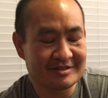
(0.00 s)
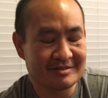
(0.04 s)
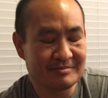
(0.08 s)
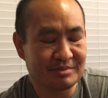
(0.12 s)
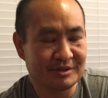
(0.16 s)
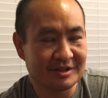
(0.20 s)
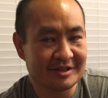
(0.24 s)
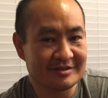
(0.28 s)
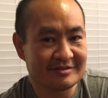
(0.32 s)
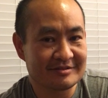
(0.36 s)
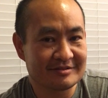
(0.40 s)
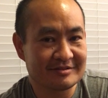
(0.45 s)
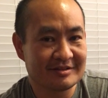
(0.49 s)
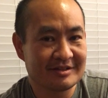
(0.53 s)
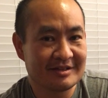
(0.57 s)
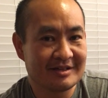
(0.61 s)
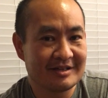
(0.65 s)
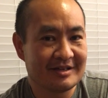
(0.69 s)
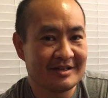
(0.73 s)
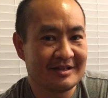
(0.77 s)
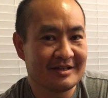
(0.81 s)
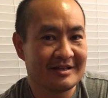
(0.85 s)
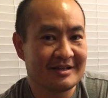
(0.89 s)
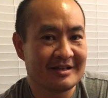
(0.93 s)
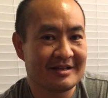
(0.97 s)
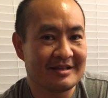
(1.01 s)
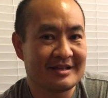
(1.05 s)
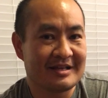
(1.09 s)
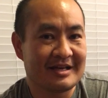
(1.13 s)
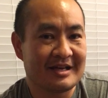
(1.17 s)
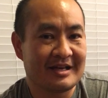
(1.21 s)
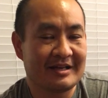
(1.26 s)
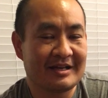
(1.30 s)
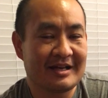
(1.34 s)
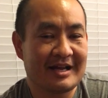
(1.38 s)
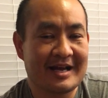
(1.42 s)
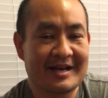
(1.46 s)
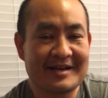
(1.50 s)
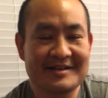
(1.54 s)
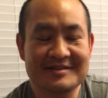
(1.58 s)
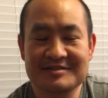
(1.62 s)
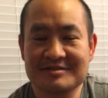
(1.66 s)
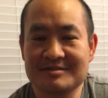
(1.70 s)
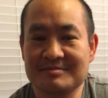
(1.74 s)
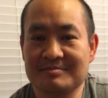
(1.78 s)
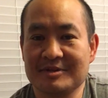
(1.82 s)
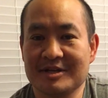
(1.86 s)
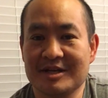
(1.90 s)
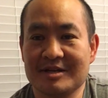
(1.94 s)
at Blitz that has
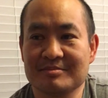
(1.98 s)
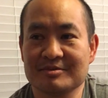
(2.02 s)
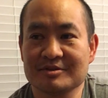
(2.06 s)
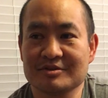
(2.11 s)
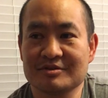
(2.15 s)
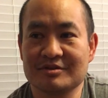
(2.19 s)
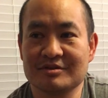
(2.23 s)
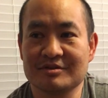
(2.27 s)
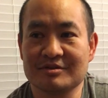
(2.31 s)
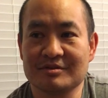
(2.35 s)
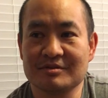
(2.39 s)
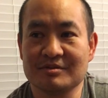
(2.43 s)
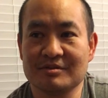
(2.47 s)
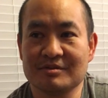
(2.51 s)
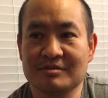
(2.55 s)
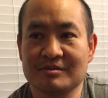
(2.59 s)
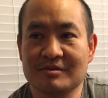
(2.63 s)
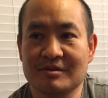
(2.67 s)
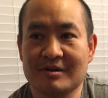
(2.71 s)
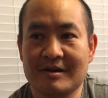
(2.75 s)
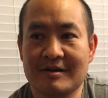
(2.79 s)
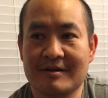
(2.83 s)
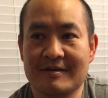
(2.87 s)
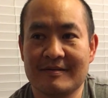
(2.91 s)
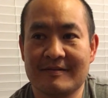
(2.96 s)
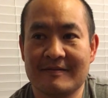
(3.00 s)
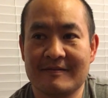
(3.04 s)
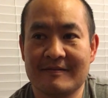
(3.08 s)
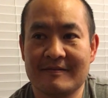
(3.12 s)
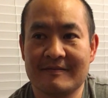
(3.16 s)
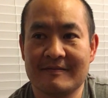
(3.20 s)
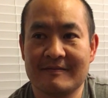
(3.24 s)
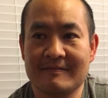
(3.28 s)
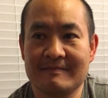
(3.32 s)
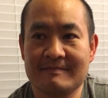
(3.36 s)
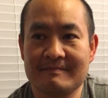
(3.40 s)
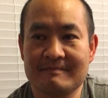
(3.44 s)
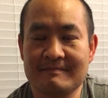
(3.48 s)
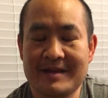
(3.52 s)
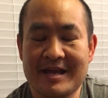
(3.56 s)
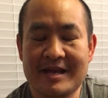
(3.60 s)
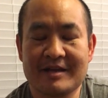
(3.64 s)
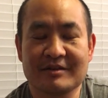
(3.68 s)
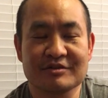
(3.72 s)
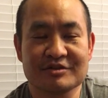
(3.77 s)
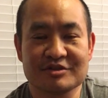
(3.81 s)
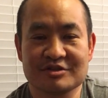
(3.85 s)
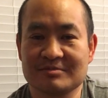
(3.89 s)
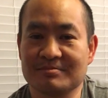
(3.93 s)
to be able to
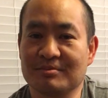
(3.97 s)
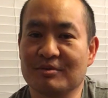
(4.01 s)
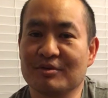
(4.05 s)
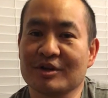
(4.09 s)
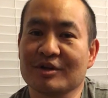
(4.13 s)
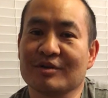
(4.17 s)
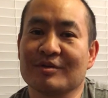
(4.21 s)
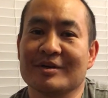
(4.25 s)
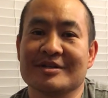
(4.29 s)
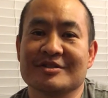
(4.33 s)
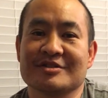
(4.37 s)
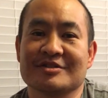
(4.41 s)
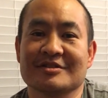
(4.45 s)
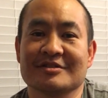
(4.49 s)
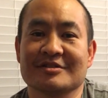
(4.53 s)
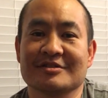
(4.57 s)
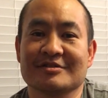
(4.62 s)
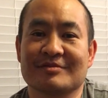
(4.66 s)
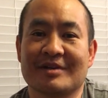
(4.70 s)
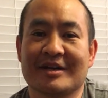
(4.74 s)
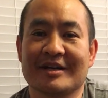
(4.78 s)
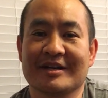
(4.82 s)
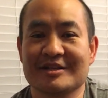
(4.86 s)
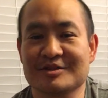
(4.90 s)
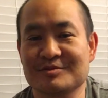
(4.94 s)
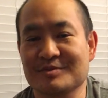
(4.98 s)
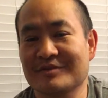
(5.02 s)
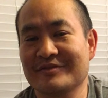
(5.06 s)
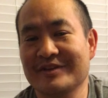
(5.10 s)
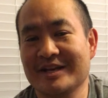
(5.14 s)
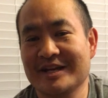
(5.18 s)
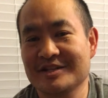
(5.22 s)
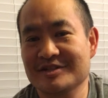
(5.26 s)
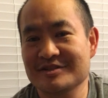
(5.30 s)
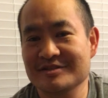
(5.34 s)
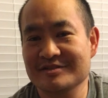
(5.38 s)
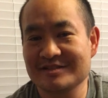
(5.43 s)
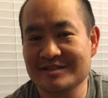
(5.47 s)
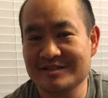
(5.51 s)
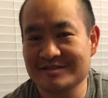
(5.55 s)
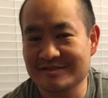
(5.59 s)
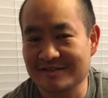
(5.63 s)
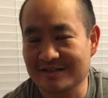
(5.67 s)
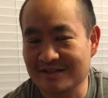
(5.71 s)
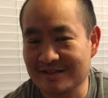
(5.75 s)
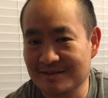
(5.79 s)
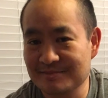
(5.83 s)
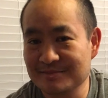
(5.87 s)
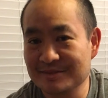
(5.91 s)
handle support questions, right? Because we have agencies
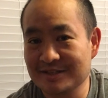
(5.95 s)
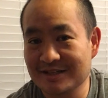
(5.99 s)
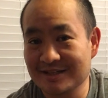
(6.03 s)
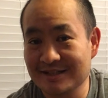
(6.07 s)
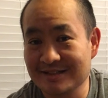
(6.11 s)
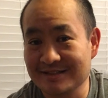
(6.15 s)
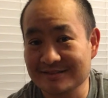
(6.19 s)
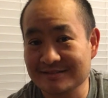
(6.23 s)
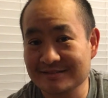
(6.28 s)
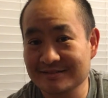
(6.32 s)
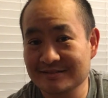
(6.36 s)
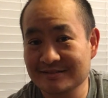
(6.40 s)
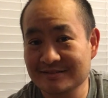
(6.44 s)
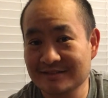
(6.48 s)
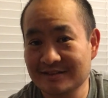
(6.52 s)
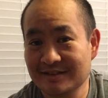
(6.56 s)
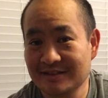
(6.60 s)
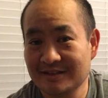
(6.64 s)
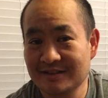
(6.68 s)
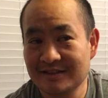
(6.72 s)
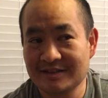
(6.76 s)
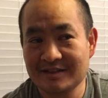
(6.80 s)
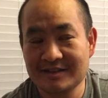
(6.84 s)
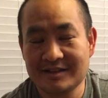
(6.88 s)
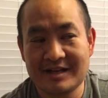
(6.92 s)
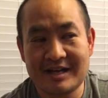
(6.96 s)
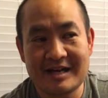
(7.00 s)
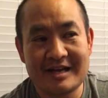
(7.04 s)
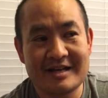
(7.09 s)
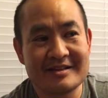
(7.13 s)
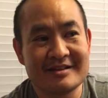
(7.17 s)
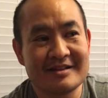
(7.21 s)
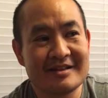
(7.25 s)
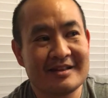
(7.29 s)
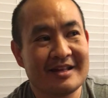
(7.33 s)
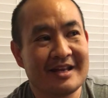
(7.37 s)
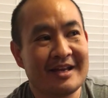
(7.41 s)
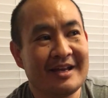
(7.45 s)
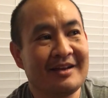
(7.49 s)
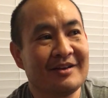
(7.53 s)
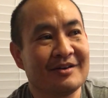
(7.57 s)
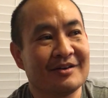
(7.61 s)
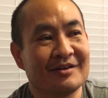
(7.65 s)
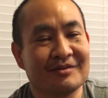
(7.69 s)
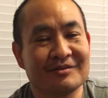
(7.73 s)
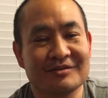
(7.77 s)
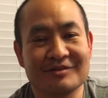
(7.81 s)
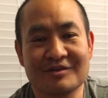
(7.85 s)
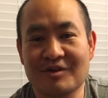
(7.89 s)
that come to us and they
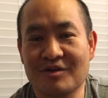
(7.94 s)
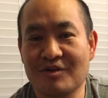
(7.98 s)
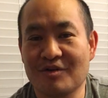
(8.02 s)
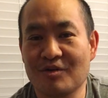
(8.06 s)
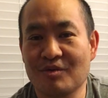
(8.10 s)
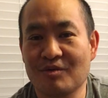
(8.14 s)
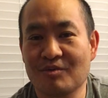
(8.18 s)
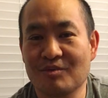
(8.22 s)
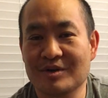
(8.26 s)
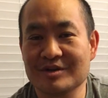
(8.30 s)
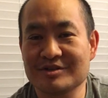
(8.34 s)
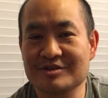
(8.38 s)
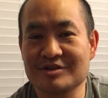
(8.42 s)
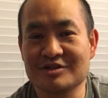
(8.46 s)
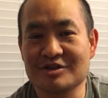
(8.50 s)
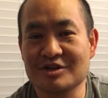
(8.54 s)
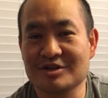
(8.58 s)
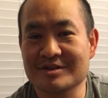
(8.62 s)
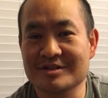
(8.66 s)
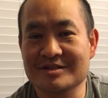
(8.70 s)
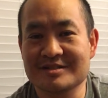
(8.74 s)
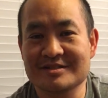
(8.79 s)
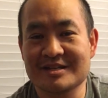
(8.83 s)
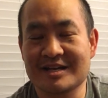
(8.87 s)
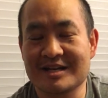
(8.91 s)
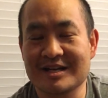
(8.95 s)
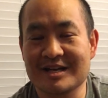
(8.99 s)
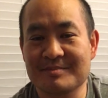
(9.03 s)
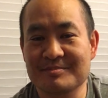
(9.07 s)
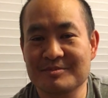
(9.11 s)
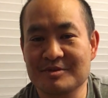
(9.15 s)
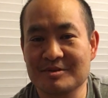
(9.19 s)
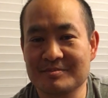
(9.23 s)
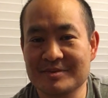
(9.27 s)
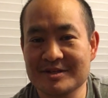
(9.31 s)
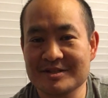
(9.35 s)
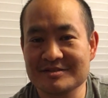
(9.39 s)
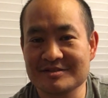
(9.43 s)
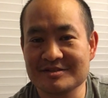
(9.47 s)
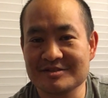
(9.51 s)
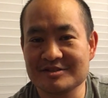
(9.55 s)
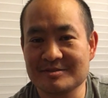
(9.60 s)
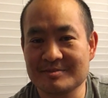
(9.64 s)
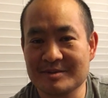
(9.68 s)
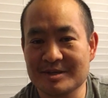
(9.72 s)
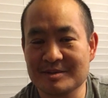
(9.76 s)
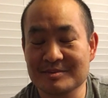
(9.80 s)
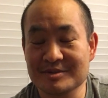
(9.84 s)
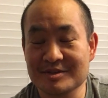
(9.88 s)
don't know what to do in setting up their business
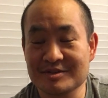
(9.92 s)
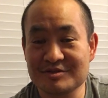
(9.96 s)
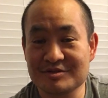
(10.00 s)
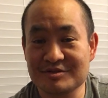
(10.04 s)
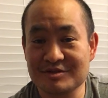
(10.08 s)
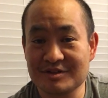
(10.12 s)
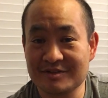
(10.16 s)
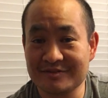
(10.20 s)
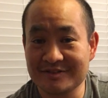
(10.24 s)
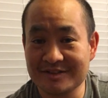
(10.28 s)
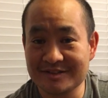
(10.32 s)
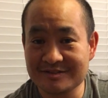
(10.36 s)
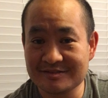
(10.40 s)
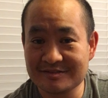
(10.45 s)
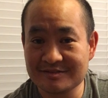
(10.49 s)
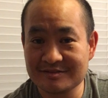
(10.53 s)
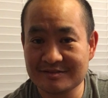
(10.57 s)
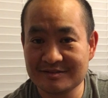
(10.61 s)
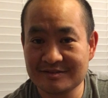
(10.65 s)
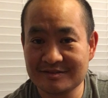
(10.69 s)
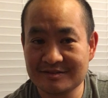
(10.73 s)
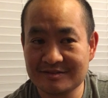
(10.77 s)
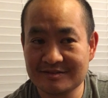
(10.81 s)
to be able to service